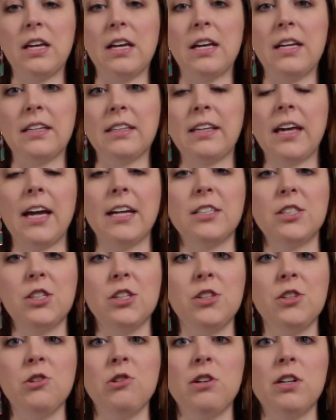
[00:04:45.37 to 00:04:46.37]
and
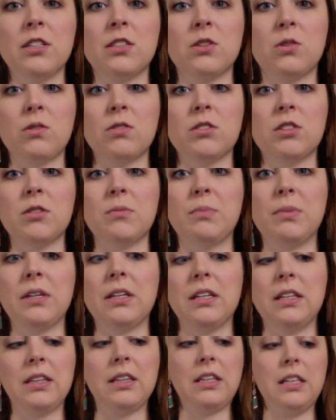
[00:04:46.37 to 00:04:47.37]
K2 is going to
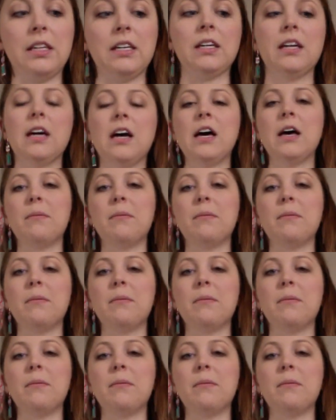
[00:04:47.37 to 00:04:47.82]
be the